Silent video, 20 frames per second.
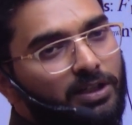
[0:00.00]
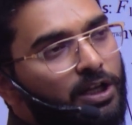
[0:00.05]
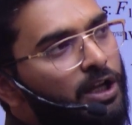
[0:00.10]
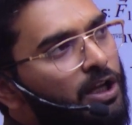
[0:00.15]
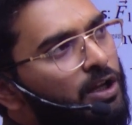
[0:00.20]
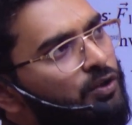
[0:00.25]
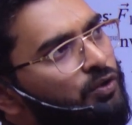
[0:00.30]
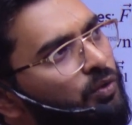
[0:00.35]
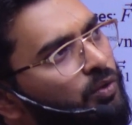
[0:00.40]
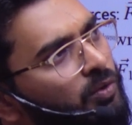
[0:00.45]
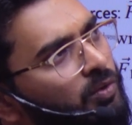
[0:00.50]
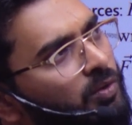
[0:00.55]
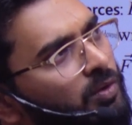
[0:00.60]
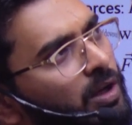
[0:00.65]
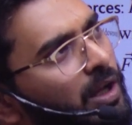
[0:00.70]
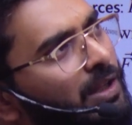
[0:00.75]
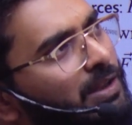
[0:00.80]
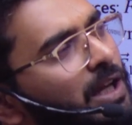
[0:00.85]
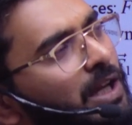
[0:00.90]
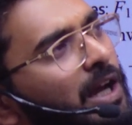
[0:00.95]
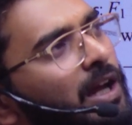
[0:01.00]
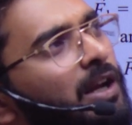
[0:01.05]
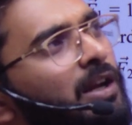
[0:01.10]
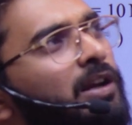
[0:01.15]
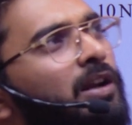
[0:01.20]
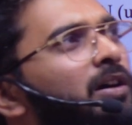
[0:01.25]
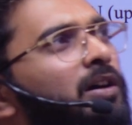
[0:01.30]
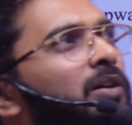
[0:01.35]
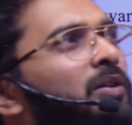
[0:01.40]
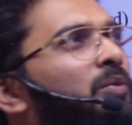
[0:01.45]
So then
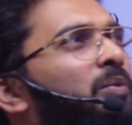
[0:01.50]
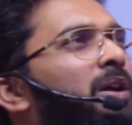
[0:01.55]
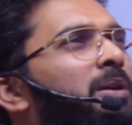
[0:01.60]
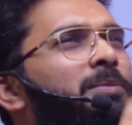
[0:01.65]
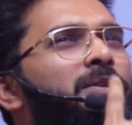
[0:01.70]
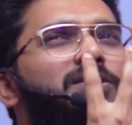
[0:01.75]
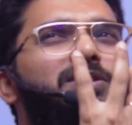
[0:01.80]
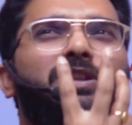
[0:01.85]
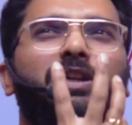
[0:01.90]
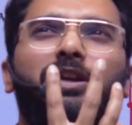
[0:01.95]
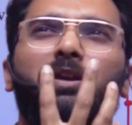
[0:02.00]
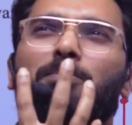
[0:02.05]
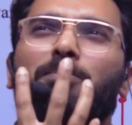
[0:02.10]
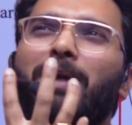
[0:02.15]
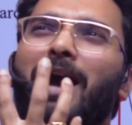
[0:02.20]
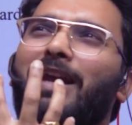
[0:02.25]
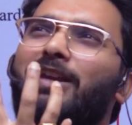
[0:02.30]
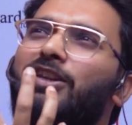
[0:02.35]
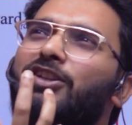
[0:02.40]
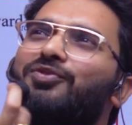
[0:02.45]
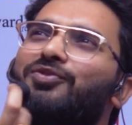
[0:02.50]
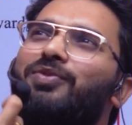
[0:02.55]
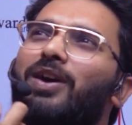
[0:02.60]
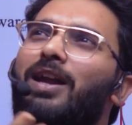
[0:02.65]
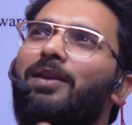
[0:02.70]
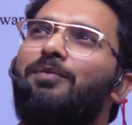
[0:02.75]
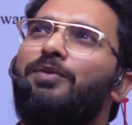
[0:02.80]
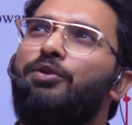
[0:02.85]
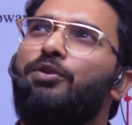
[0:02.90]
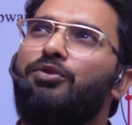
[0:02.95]
when we say
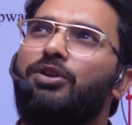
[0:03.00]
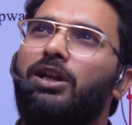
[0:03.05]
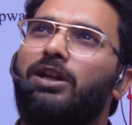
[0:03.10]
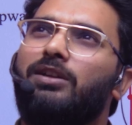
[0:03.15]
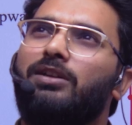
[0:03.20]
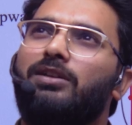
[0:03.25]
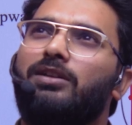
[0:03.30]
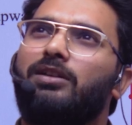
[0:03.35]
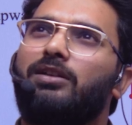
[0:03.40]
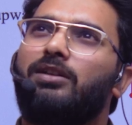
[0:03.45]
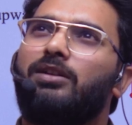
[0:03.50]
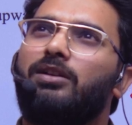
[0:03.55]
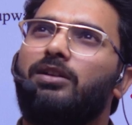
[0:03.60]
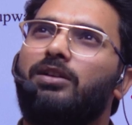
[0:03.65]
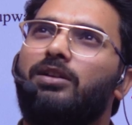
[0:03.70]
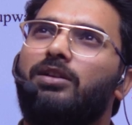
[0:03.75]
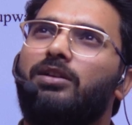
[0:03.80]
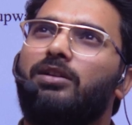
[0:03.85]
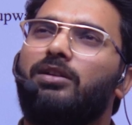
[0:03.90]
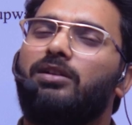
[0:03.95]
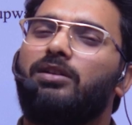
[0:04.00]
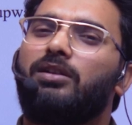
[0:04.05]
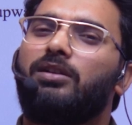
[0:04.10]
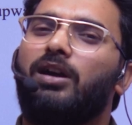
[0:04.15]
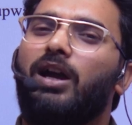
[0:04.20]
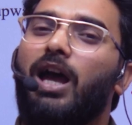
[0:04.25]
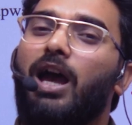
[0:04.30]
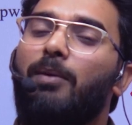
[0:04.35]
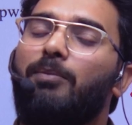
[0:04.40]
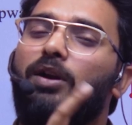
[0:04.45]
-5 Newton,
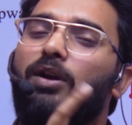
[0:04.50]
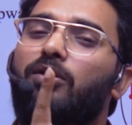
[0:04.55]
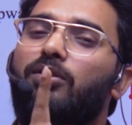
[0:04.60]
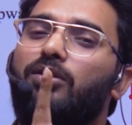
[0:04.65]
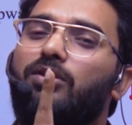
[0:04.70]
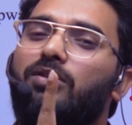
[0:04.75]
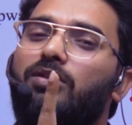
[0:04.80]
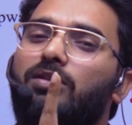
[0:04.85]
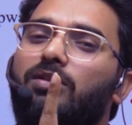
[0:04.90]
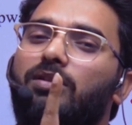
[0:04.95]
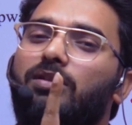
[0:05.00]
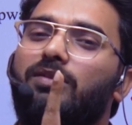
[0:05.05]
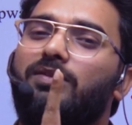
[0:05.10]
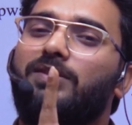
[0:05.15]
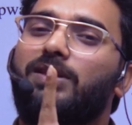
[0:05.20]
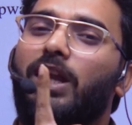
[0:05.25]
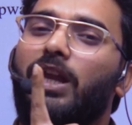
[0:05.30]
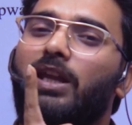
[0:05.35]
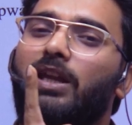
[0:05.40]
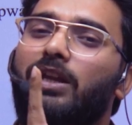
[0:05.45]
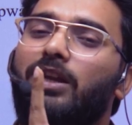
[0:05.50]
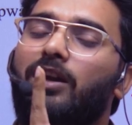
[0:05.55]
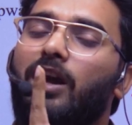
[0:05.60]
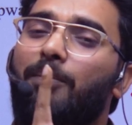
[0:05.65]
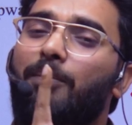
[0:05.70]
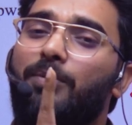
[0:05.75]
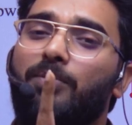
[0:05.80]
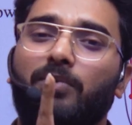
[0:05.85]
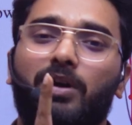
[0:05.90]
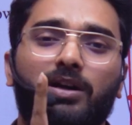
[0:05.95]
I'm not saying
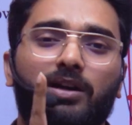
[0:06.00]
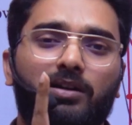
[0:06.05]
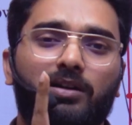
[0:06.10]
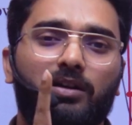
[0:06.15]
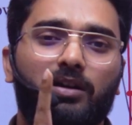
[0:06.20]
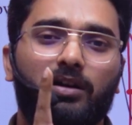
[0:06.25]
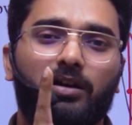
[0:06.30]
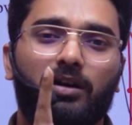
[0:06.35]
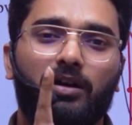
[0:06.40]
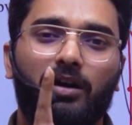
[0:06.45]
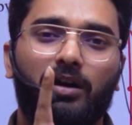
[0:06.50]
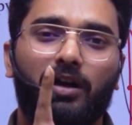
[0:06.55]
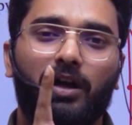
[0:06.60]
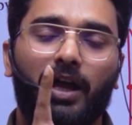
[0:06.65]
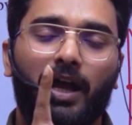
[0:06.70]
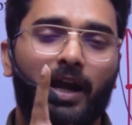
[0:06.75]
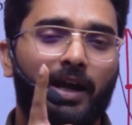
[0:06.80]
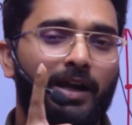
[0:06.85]
upward and